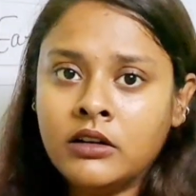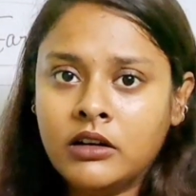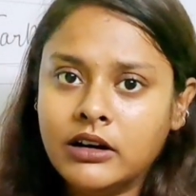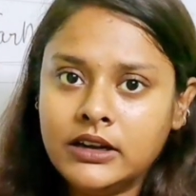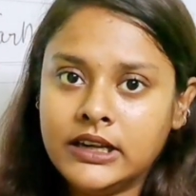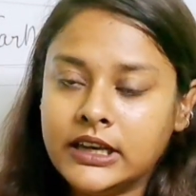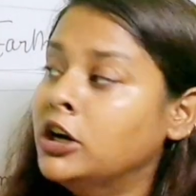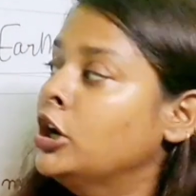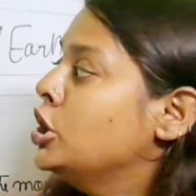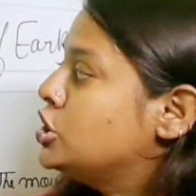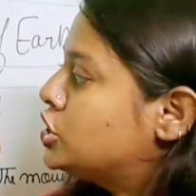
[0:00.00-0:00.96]
earlier,
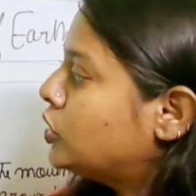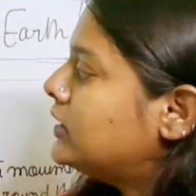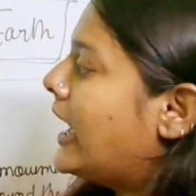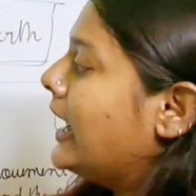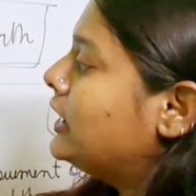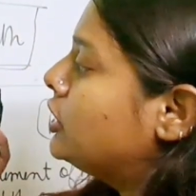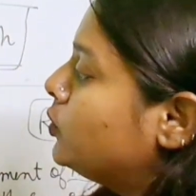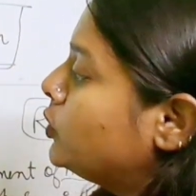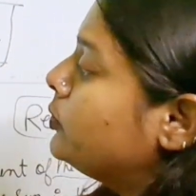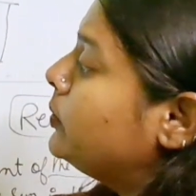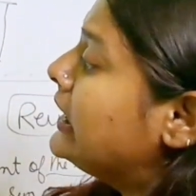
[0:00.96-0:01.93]
so that it
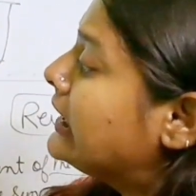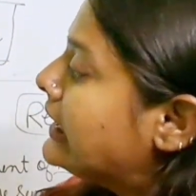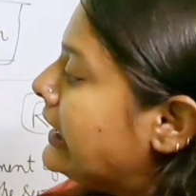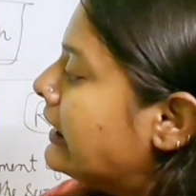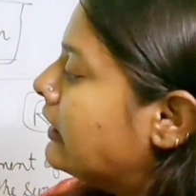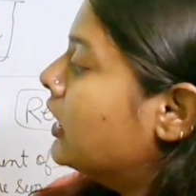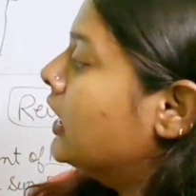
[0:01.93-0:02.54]
would be clear